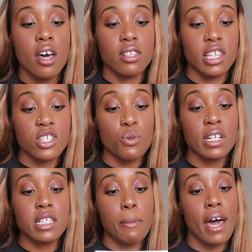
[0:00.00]
This
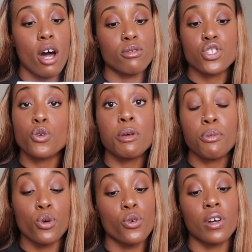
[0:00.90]
one is about 2
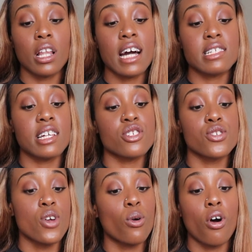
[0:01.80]
people who realize that it's
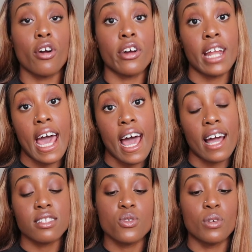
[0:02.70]
no longer an
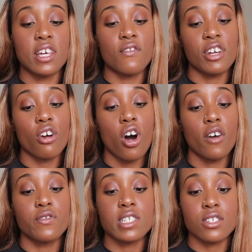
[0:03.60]
act when they veer
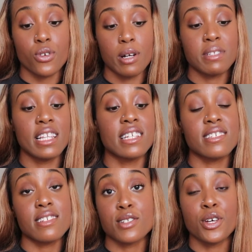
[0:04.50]
off script in this
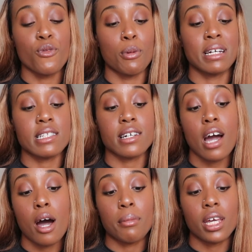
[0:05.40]
sizzling romantic
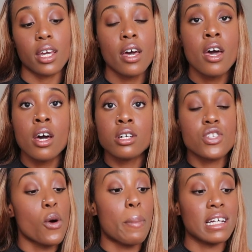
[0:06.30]
comedy.
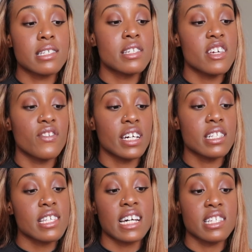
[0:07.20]
So Ben
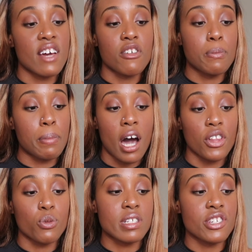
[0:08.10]
Stevens has never
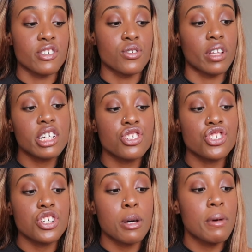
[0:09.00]
bothered with serious
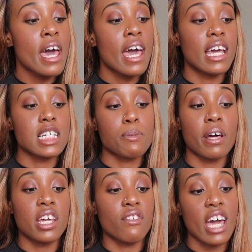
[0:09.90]
relationship. He has
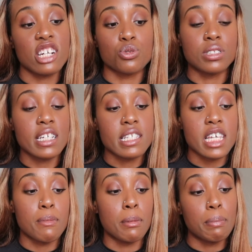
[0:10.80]
plenty of casual dates to
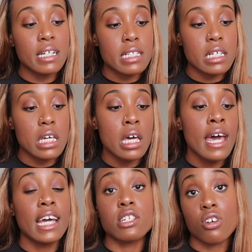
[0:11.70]
keep him busy.
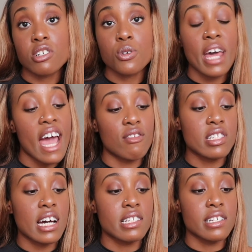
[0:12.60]
He's also an
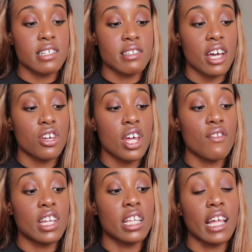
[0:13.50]
advertising executive
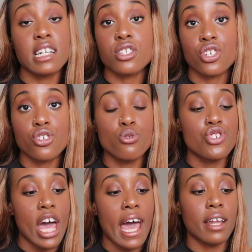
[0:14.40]
and he lands a
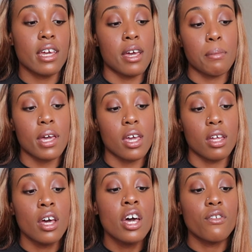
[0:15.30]
huge ad
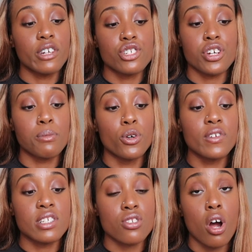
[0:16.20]
campaign featuring
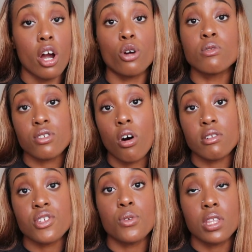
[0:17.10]
movie star who is
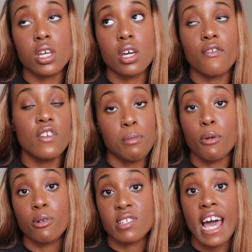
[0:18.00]
also the
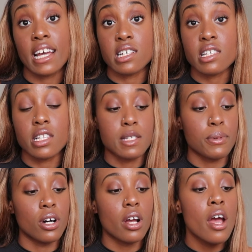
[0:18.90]
female protagonist in this
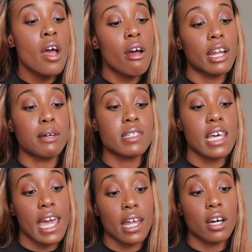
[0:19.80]
book. Her name is
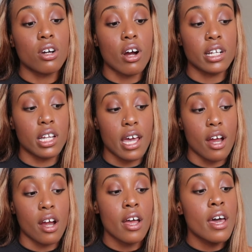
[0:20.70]
Anna
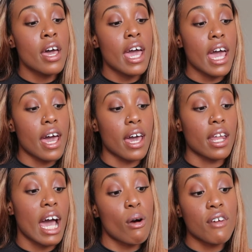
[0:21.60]
Gardiner.
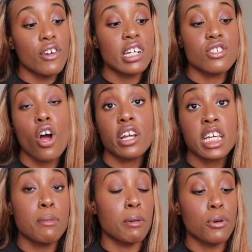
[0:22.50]
And however, it's hard to
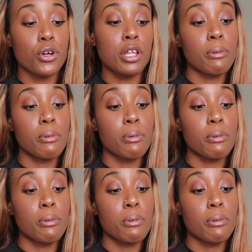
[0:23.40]
keep it purely